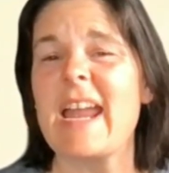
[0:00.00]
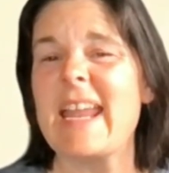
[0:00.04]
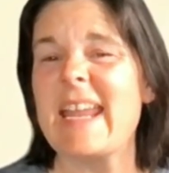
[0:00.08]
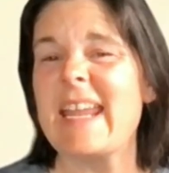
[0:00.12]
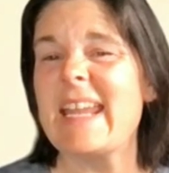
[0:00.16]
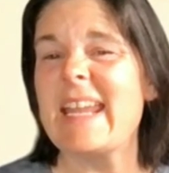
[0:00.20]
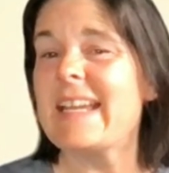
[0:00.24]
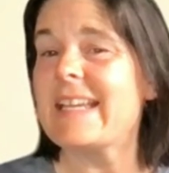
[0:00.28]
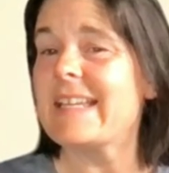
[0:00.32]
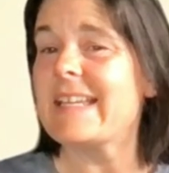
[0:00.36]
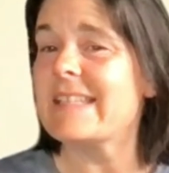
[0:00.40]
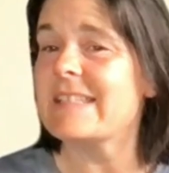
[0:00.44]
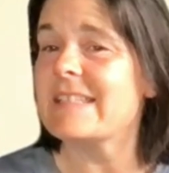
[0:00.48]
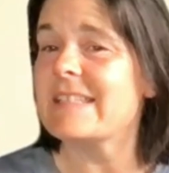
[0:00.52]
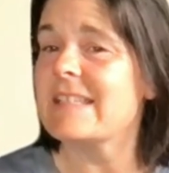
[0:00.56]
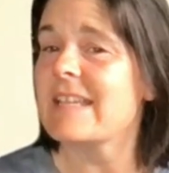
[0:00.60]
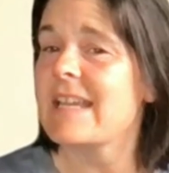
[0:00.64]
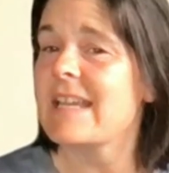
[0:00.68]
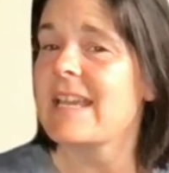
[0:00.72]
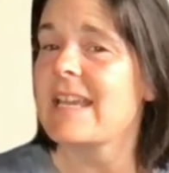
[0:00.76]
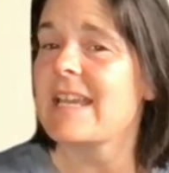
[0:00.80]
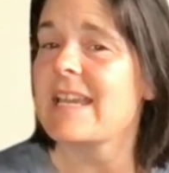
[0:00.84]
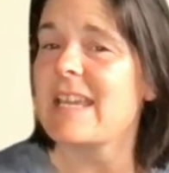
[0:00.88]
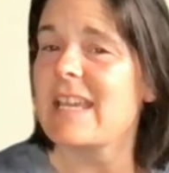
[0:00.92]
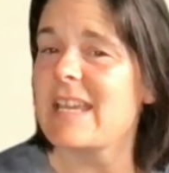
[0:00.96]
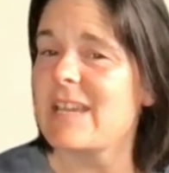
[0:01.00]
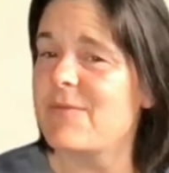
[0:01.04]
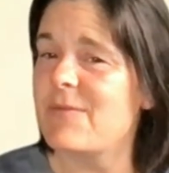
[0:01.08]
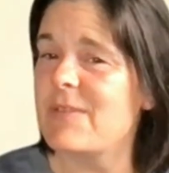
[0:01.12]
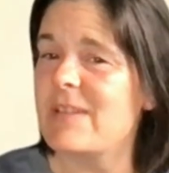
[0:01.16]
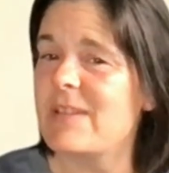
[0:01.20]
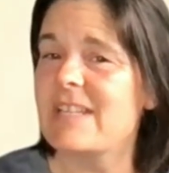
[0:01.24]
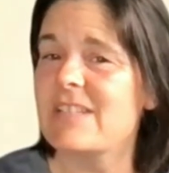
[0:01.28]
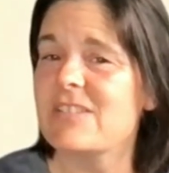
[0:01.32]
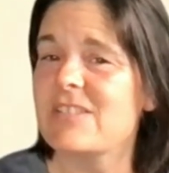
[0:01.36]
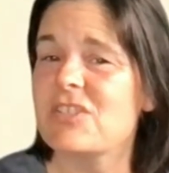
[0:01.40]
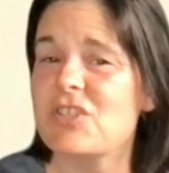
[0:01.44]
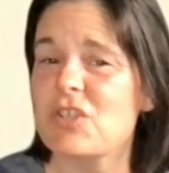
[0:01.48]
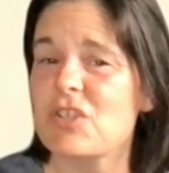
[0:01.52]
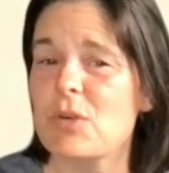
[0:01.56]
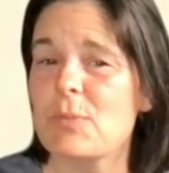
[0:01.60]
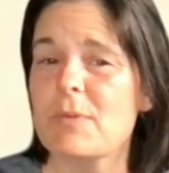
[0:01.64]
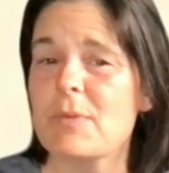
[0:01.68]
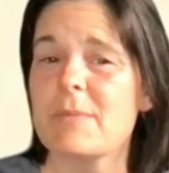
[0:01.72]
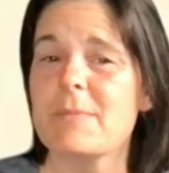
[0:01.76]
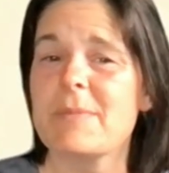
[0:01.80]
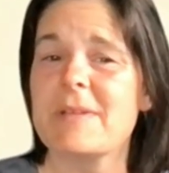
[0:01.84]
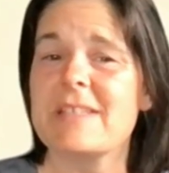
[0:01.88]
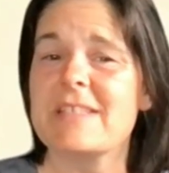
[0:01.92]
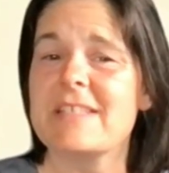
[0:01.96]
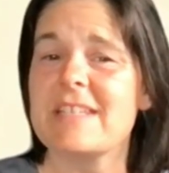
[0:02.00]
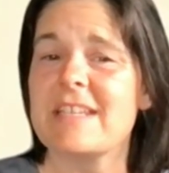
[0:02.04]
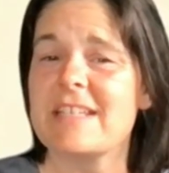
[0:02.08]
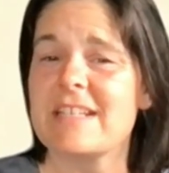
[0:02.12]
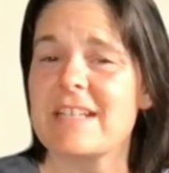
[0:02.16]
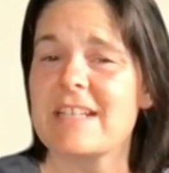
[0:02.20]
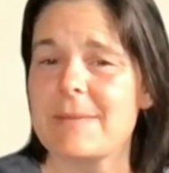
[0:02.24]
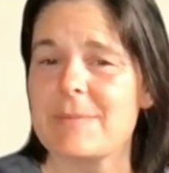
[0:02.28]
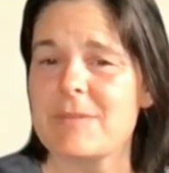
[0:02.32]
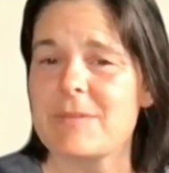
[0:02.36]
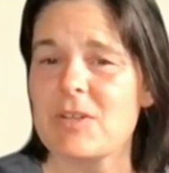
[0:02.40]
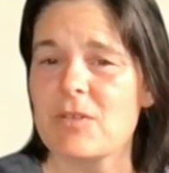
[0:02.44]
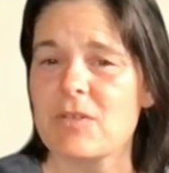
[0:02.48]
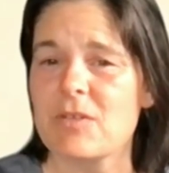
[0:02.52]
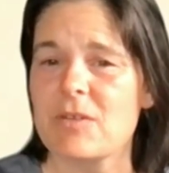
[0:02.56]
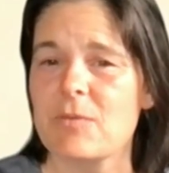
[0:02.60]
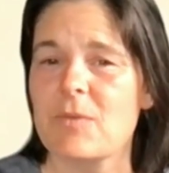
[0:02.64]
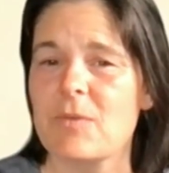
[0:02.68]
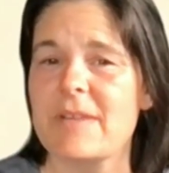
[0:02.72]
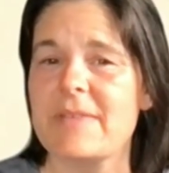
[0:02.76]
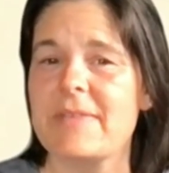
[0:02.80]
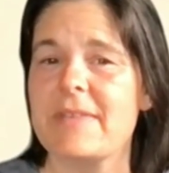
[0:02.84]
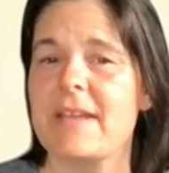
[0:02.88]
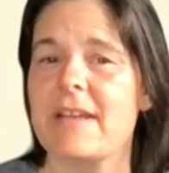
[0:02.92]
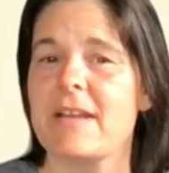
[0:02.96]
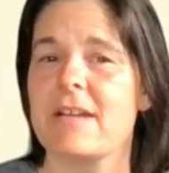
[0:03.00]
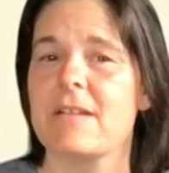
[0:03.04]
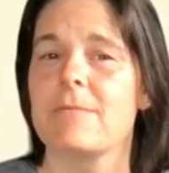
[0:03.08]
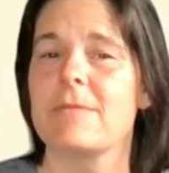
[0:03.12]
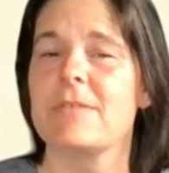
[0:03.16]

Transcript: And if it is super busy and I'm the only one there,